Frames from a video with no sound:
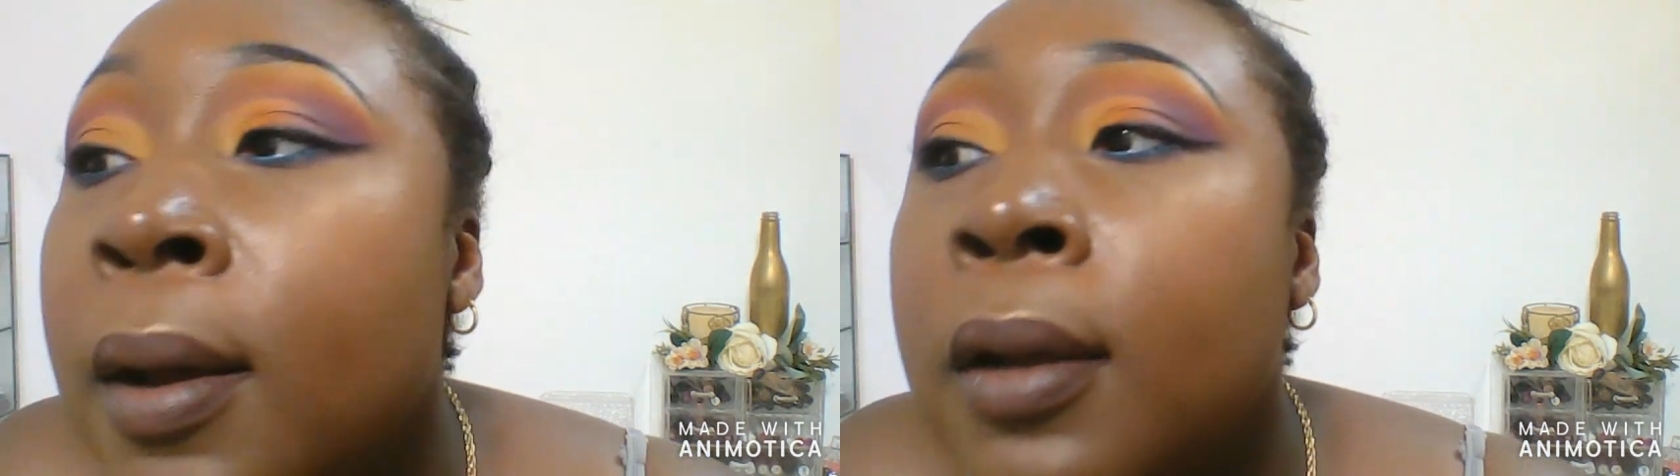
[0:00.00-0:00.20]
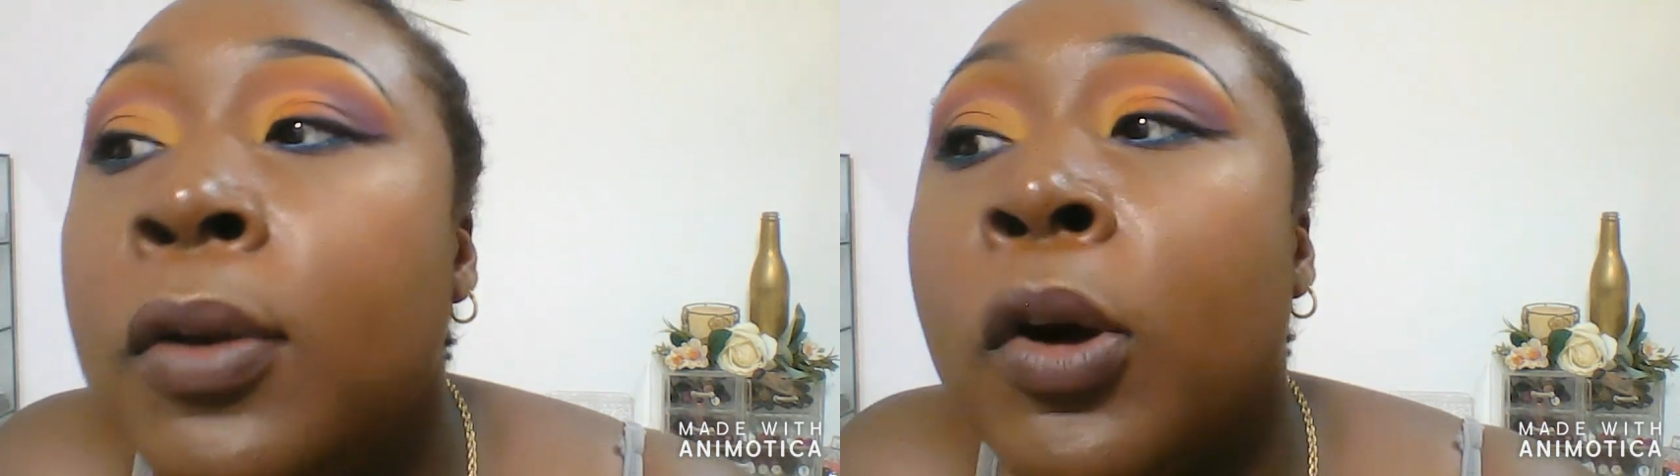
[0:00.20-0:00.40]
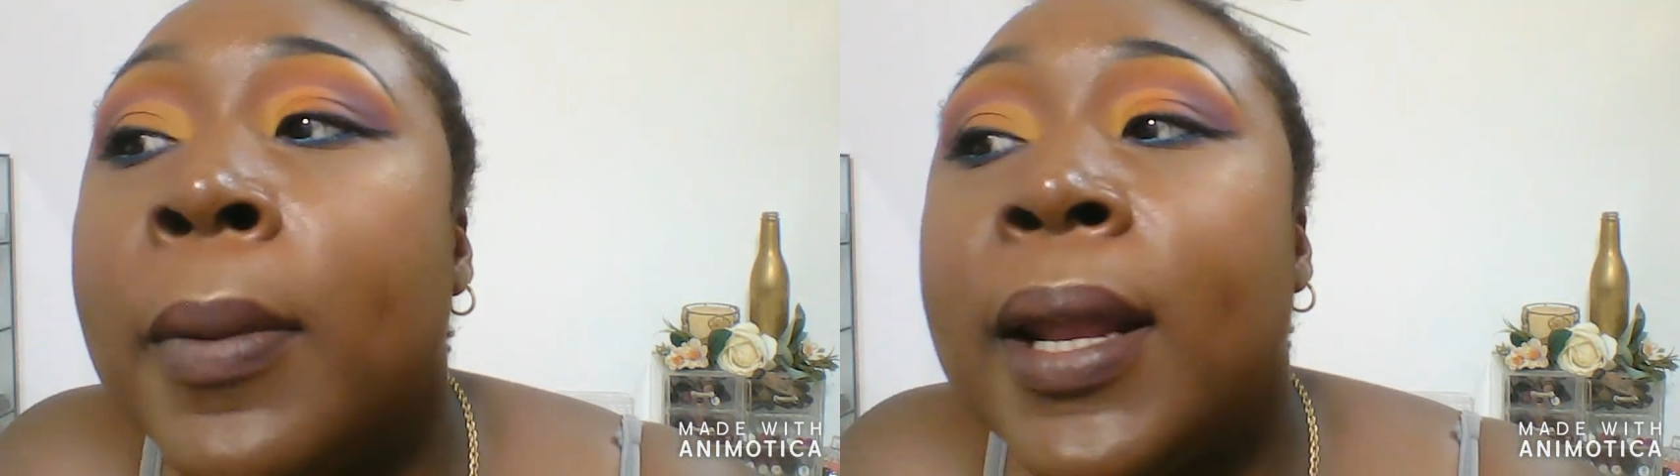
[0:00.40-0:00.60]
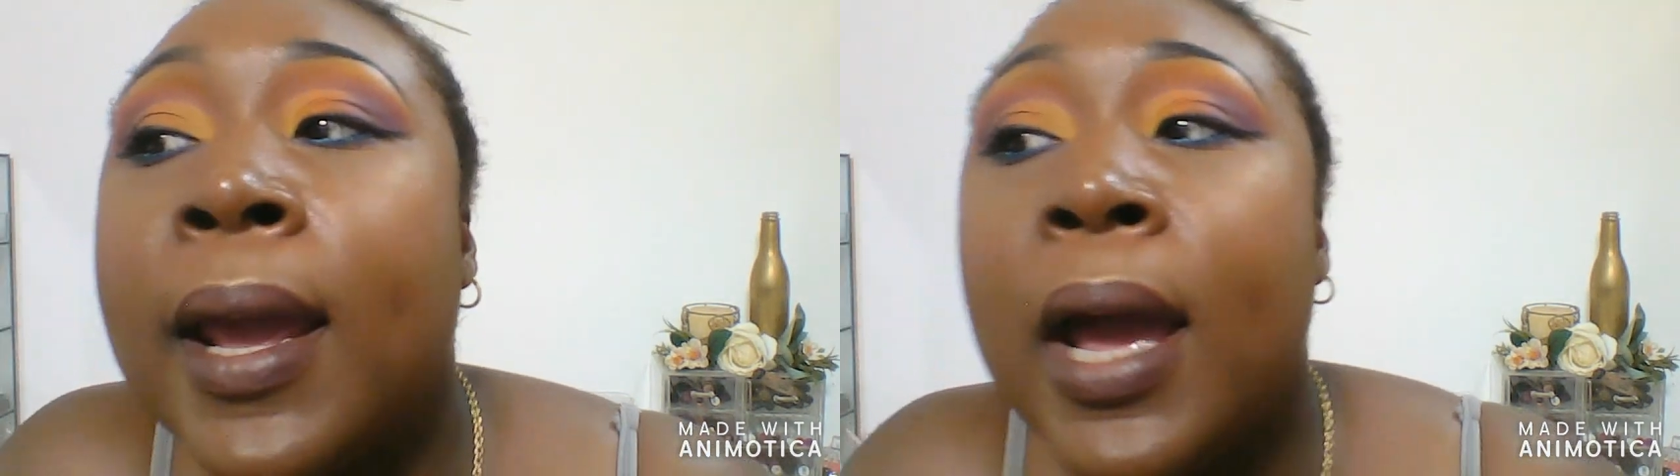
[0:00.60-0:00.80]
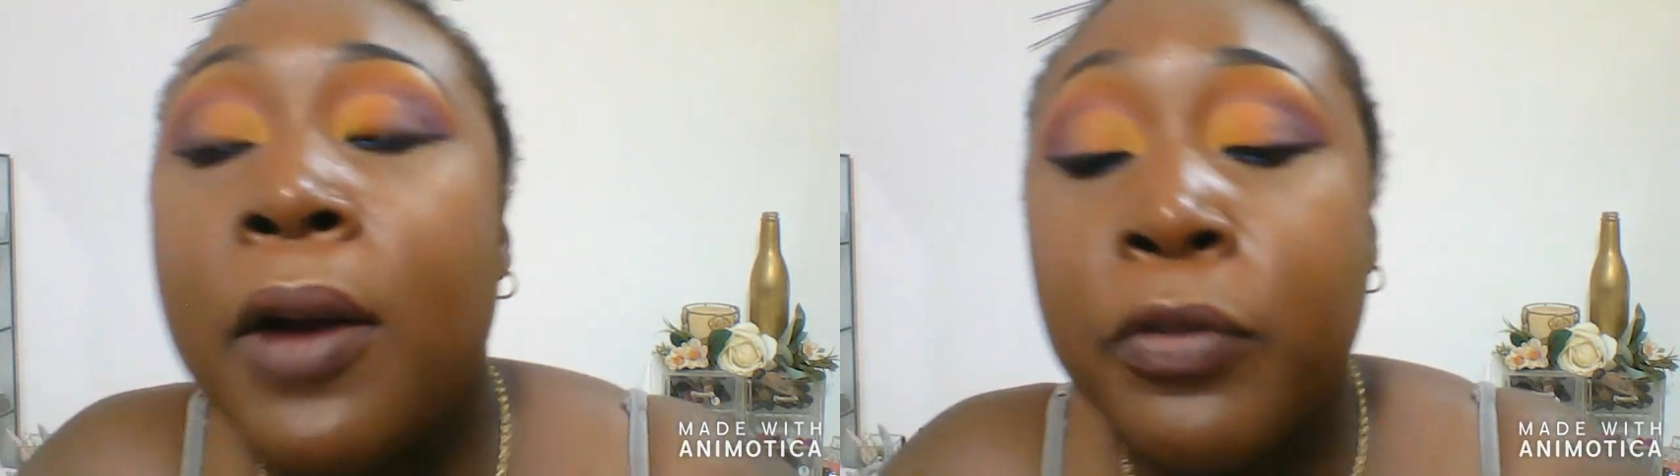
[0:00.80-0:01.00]
Normally
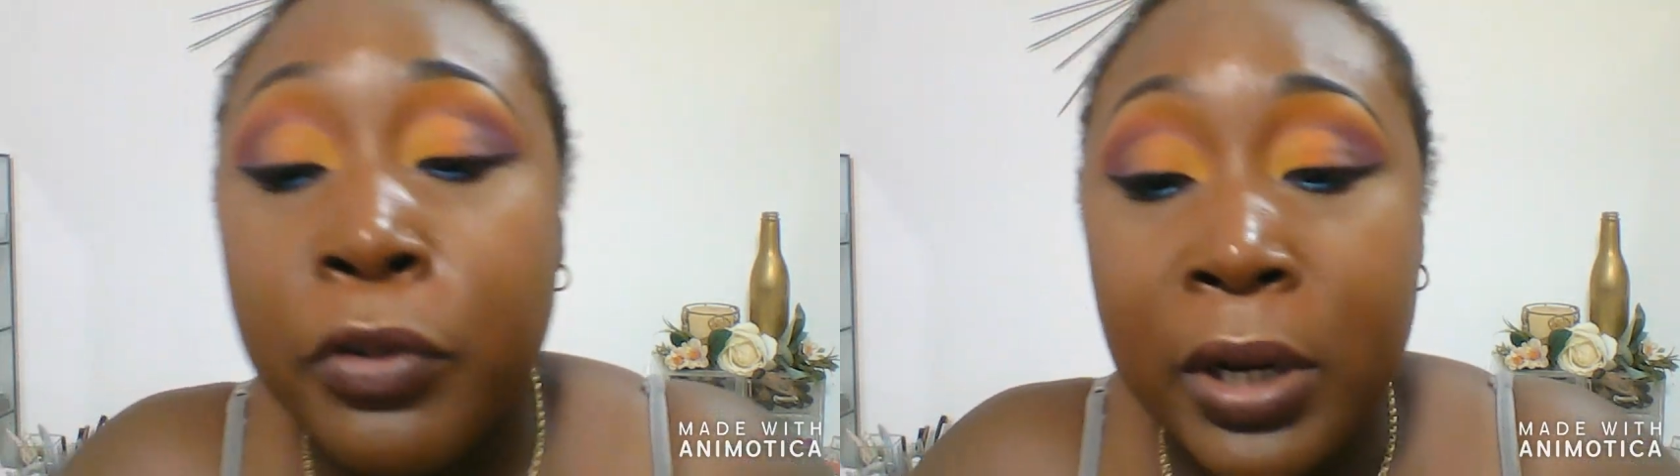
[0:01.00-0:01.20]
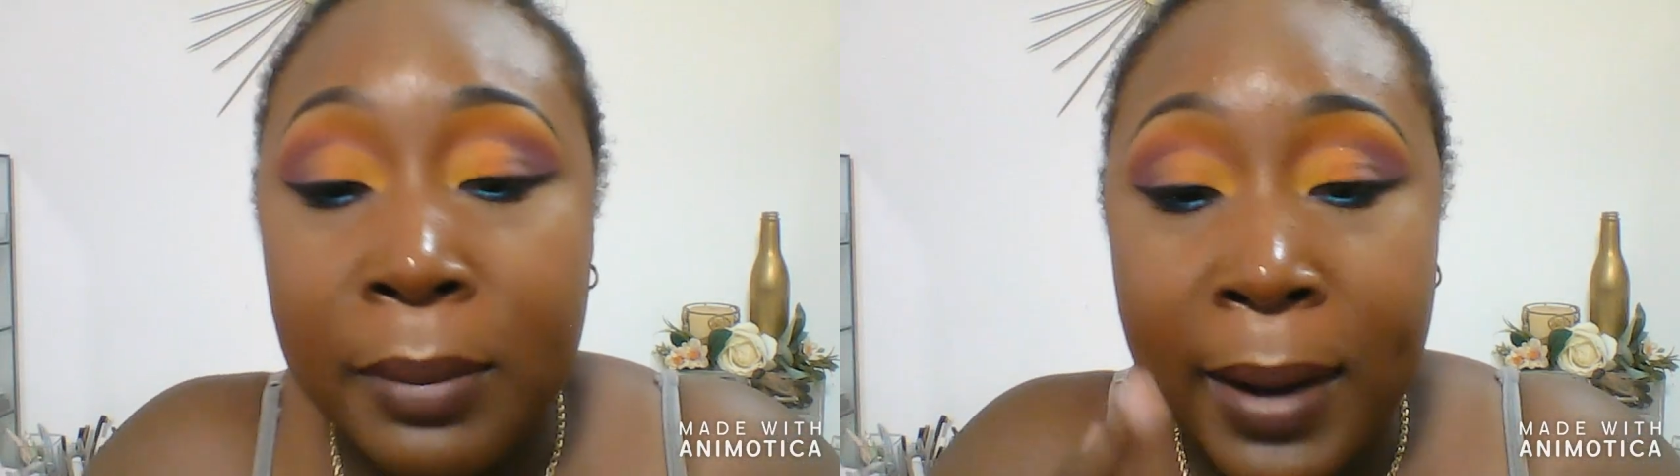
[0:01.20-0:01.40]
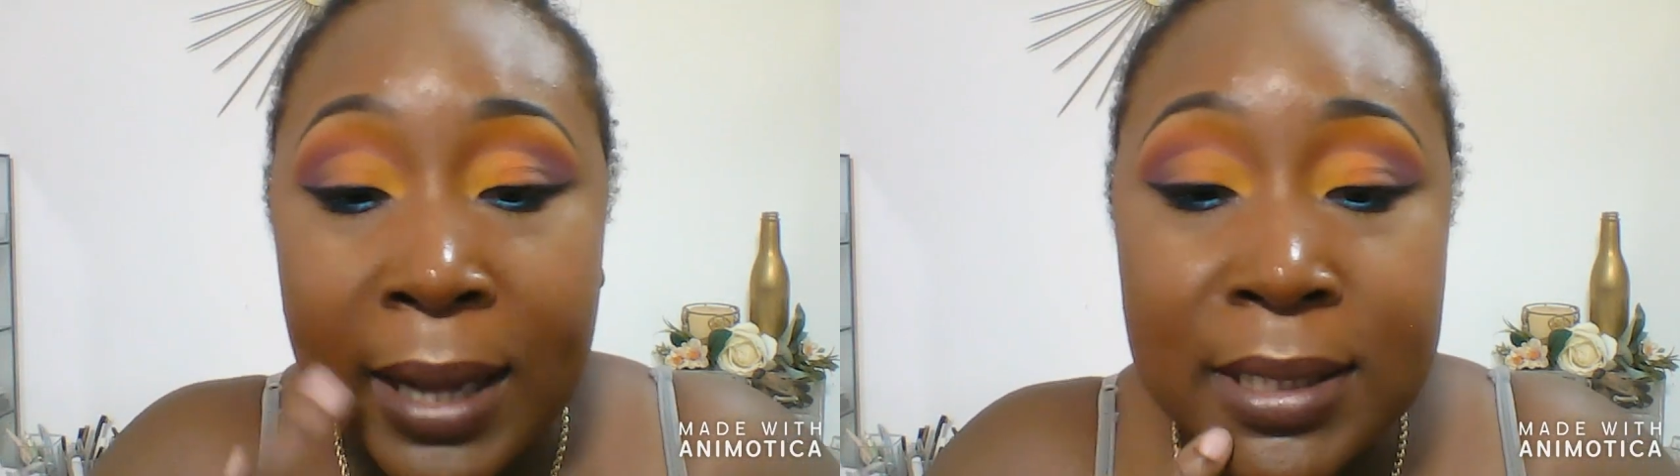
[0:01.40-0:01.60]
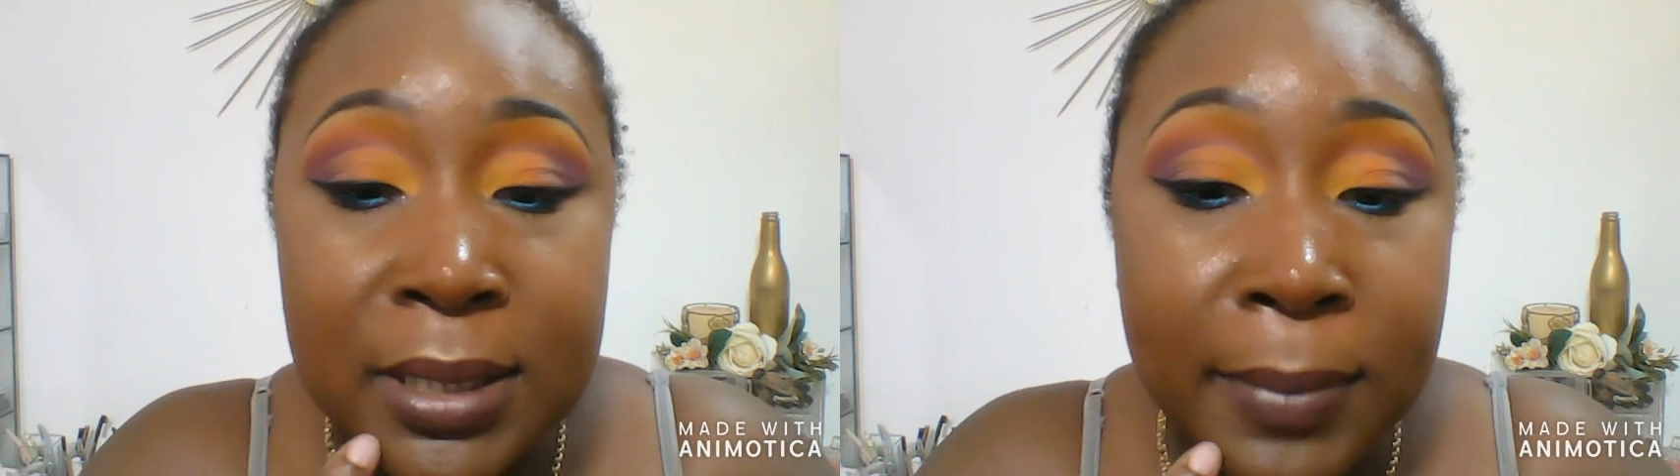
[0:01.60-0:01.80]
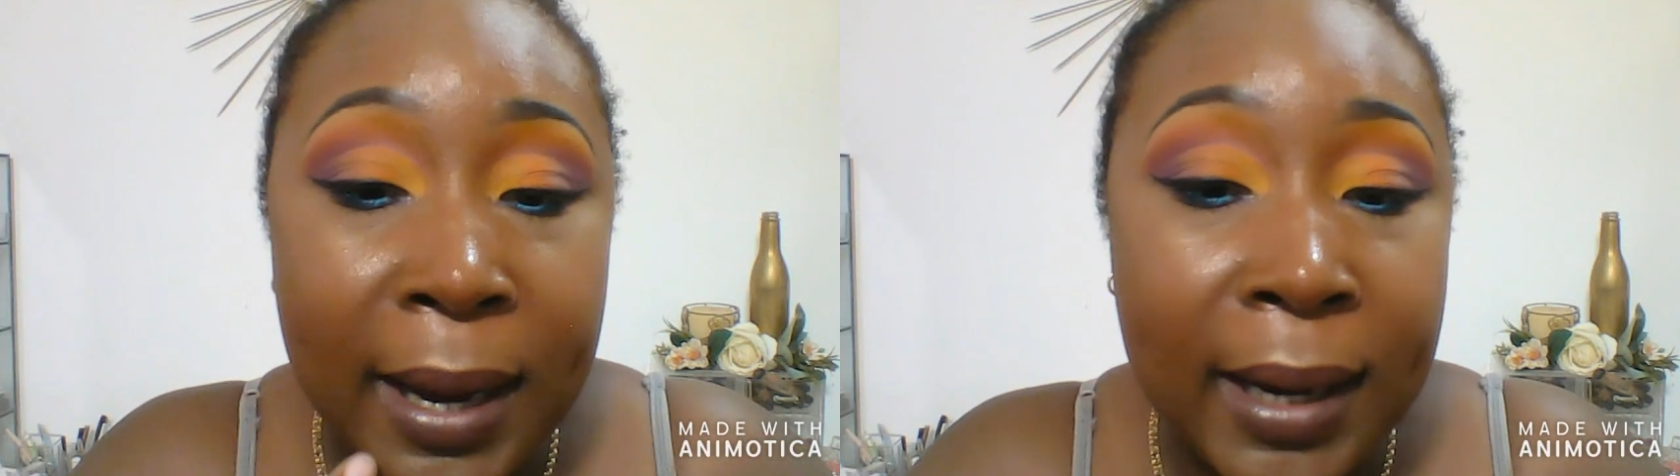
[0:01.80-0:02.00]
I have really bad
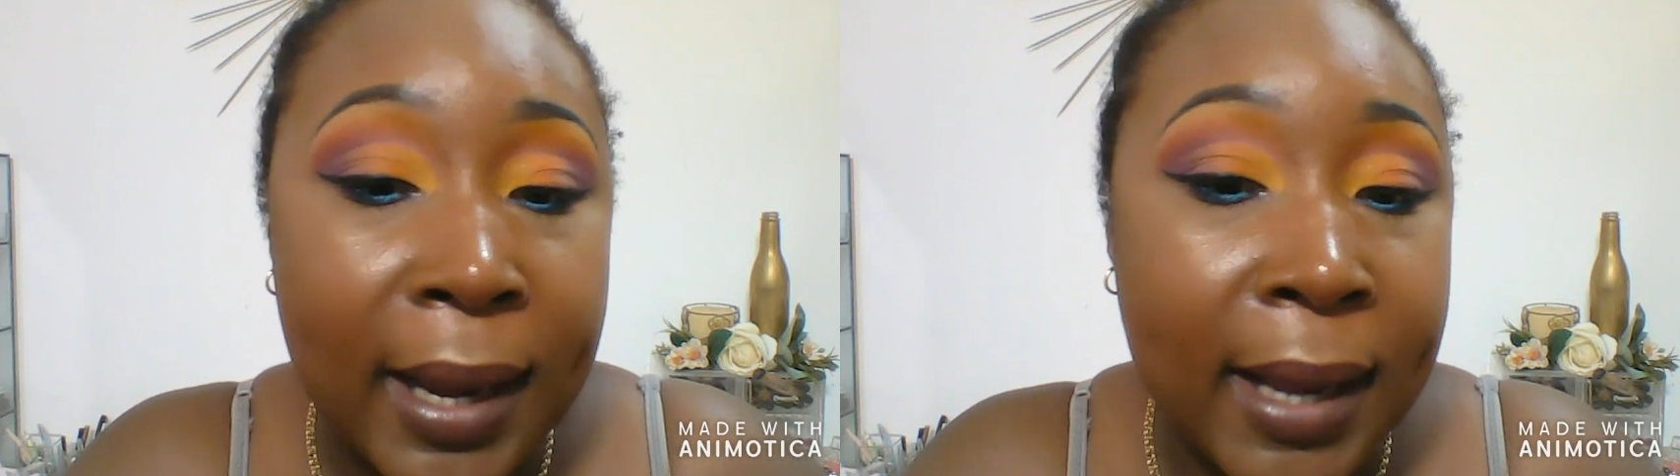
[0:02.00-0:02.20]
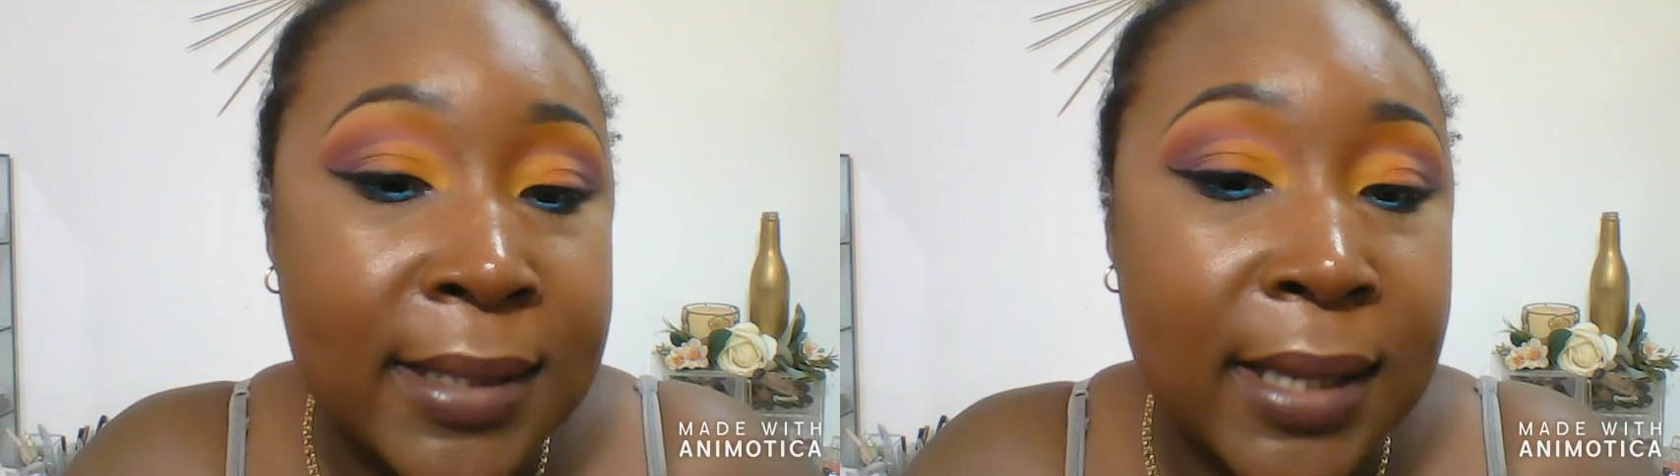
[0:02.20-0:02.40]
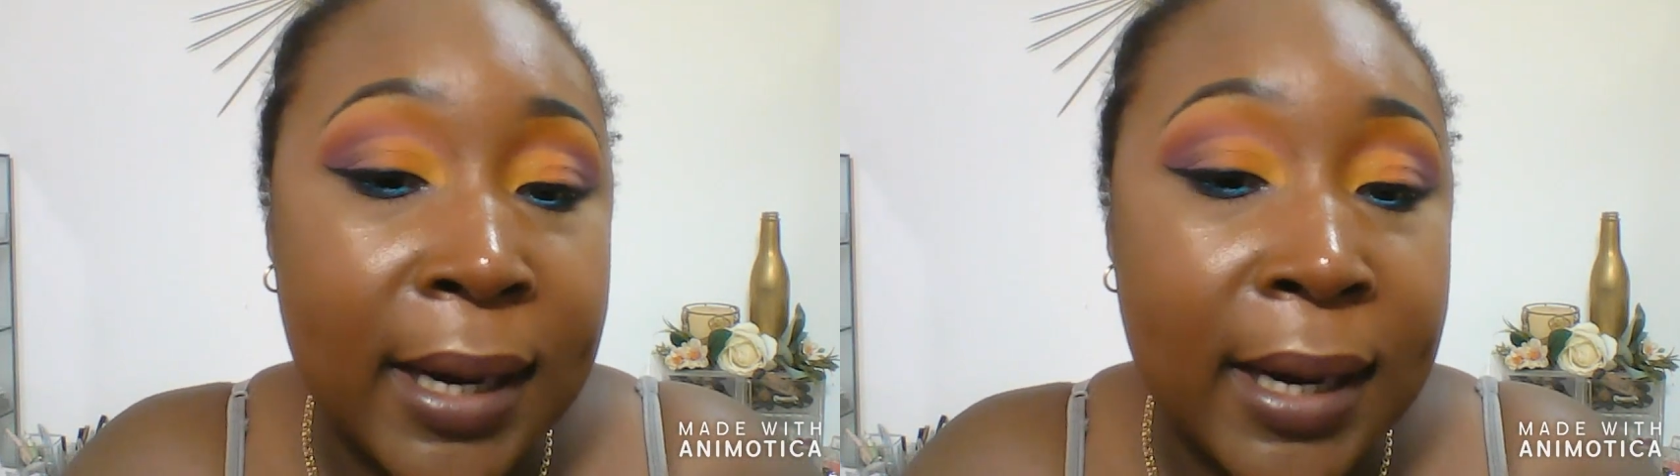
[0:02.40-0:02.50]
smile lines,